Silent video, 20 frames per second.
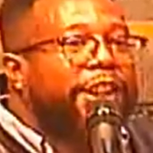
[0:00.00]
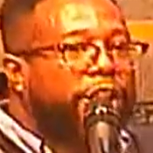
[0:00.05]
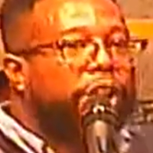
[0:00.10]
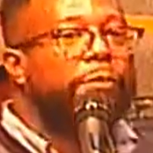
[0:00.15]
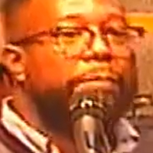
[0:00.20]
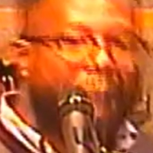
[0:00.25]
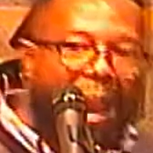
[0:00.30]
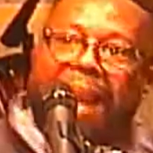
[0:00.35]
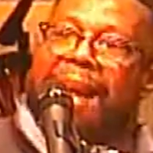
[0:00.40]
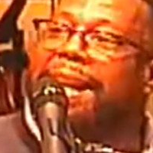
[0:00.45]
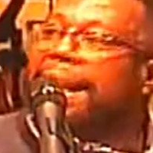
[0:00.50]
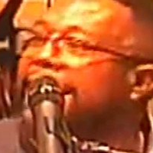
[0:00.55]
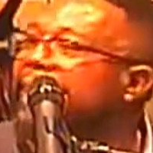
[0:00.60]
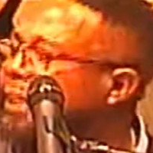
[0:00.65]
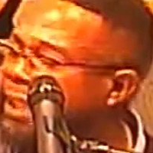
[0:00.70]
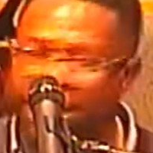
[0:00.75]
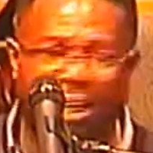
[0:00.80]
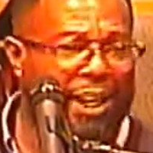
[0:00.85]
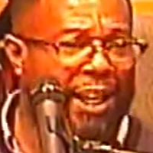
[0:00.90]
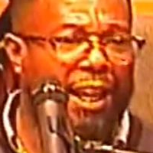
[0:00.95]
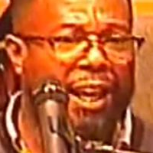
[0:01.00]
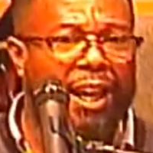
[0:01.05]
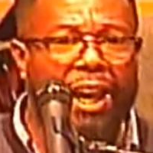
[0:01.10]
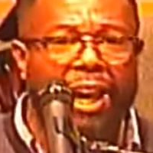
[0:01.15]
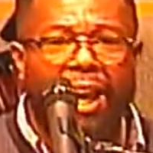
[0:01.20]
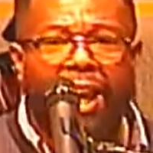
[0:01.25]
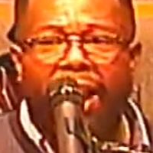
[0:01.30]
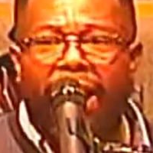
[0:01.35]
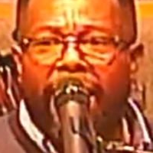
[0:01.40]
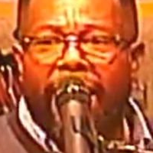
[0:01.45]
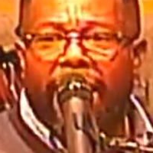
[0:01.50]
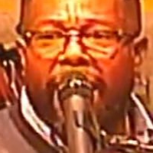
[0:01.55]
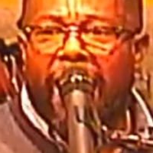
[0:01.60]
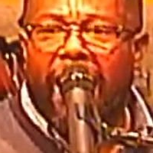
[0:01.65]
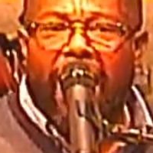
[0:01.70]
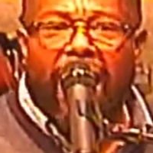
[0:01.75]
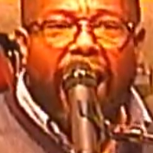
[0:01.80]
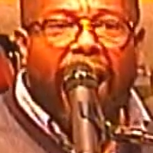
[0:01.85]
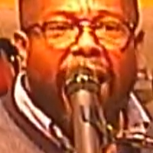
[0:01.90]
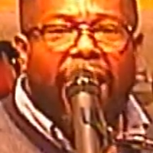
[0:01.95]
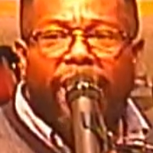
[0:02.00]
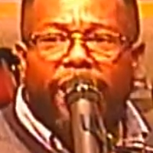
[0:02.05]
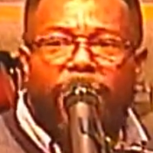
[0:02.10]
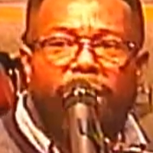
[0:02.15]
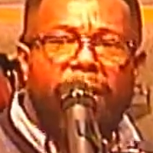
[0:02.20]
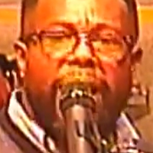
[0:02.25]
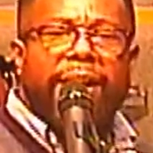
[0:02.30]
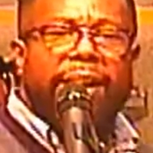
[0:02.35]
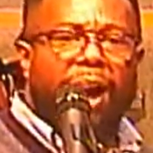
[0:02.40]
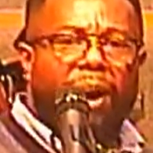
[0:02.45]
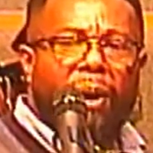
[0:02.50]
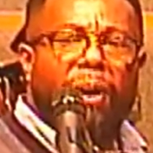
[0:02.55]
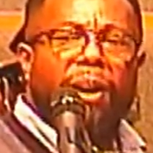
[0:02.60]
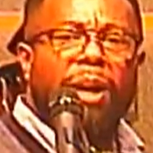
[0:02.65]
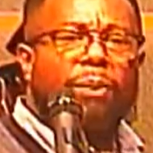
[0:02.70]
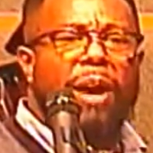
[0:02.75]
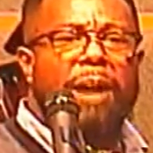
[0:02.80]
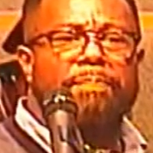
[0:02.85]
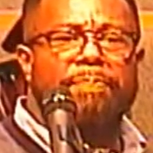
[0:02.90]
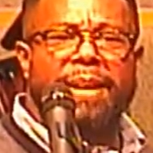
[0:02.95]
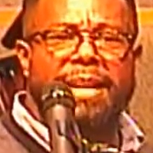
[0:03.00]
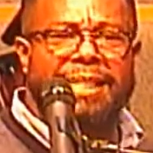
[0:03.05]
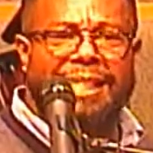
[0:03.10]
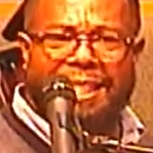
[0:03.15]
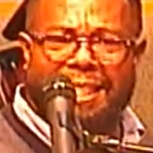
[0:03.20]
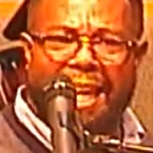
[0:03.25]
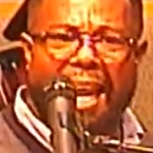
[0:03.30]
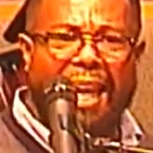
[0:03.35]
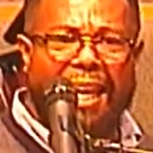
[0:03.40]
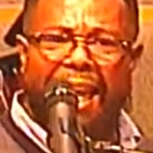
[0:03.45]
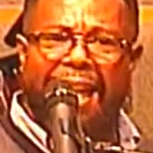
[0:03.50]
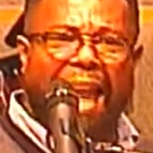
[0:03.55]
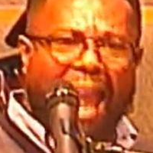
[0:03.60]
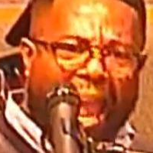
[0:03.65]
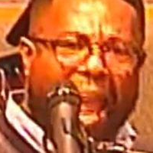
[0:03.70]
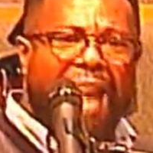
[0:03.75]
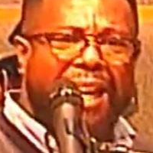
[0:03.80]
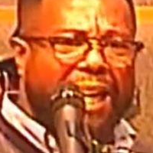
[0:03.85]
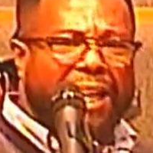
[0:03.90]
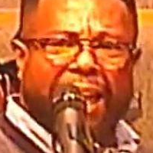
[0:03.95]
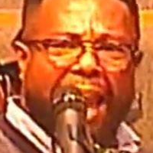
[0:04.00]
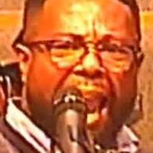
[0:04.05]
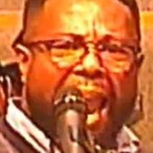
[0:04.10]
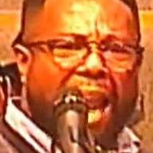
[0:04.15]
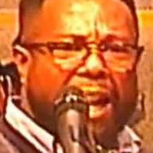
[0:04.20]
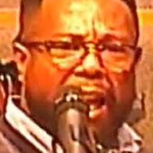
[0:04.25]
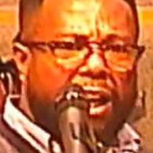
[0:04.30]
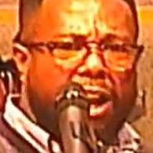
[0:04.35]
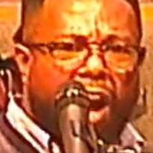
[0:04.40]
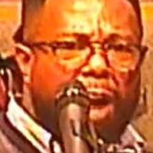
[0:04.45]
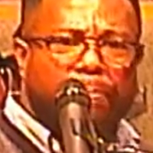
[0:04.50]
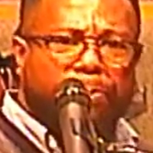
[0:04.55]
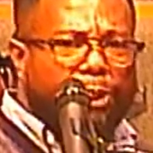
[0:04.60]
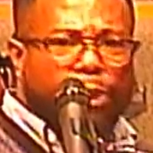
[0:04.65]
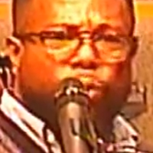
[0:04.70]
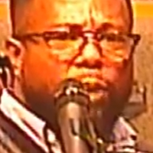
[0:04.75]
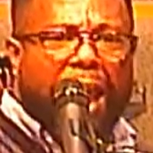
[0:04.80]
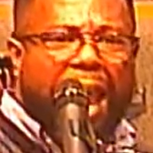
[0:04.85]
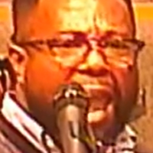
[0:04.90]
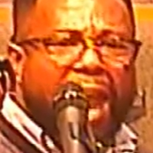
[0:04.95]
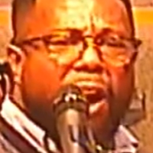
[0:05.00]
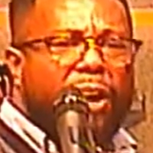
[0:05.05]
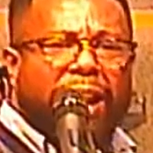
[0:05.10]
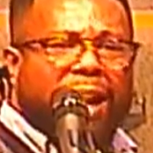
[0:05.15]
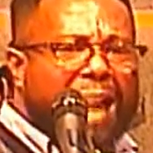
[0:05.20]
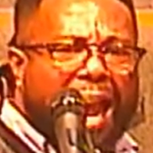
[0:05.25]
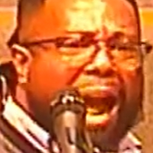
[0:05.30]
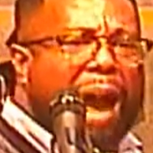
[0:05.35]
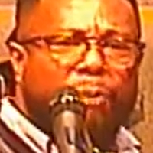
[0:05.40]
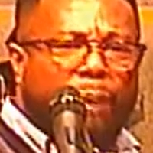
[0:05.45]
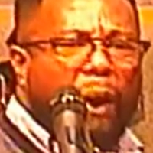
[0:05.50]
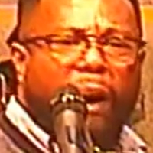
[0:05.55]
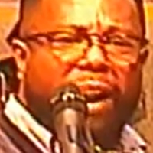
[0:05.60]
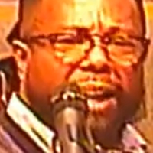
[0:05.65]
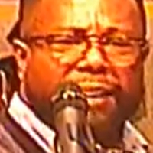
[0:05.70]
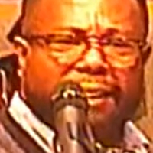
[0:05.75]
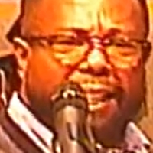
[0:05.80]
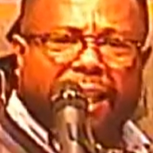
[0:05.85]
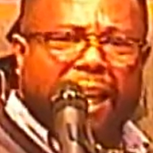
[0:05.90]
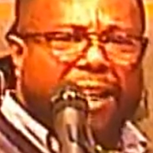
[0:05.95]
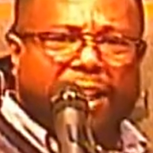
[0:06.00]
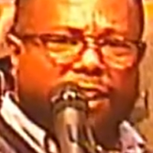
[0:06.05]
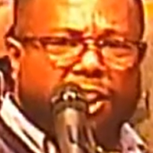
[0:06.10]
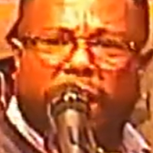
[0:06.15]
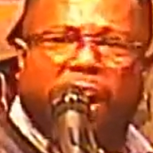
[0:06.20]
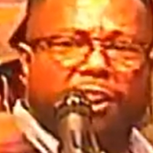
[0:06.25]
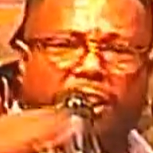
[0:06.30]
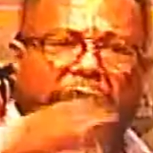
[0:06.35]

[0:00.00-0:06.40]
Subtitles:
you made it. You ain't the only one been sick and had to come through hell and high waters to get to church.